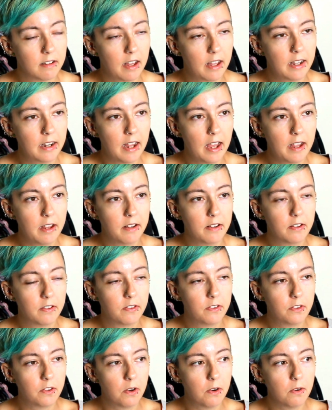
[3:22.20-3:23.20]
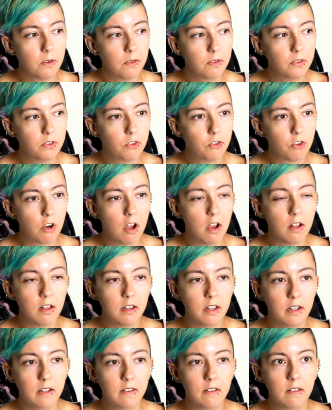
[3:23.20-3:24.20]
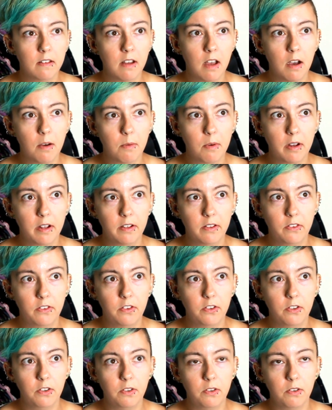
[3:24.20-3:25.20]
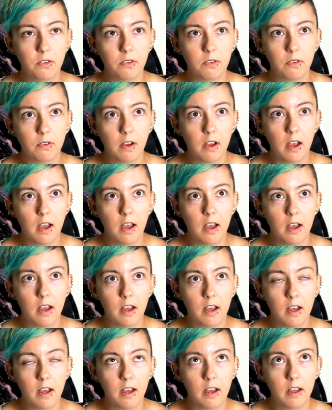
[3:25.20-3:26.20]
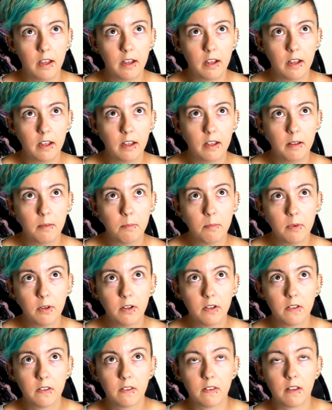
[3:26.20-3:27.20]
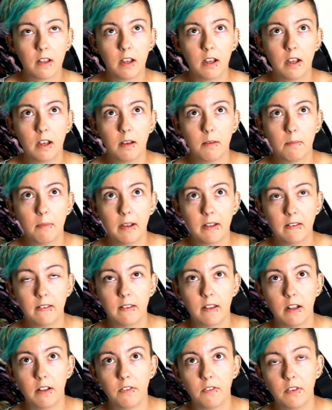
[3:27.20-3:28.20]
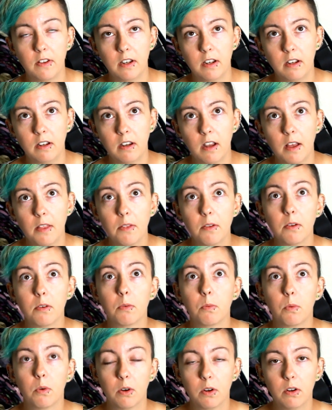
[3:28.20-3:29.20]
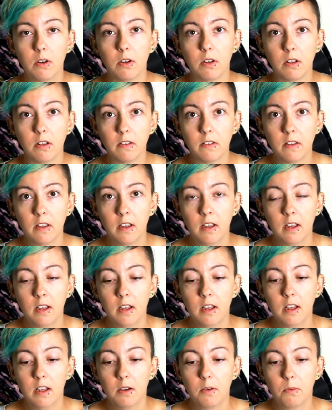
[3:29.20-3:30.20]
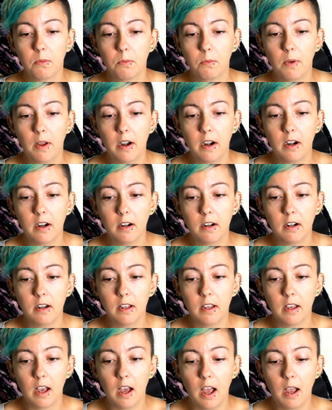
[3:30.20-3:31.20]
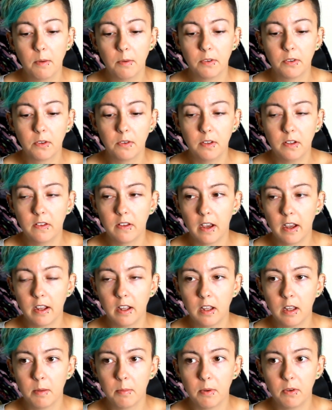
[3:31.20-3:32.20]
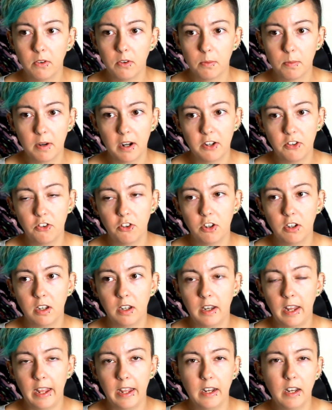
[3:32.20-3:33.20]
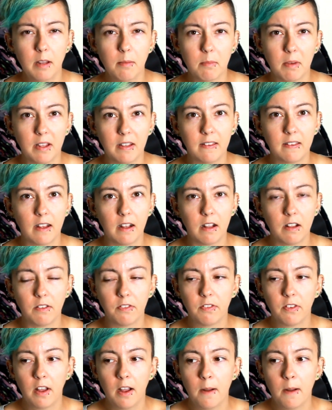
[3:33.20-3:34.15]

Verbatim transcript: I so strongly did not want to immerse myself in another world where I was only talking about depression and hating myself.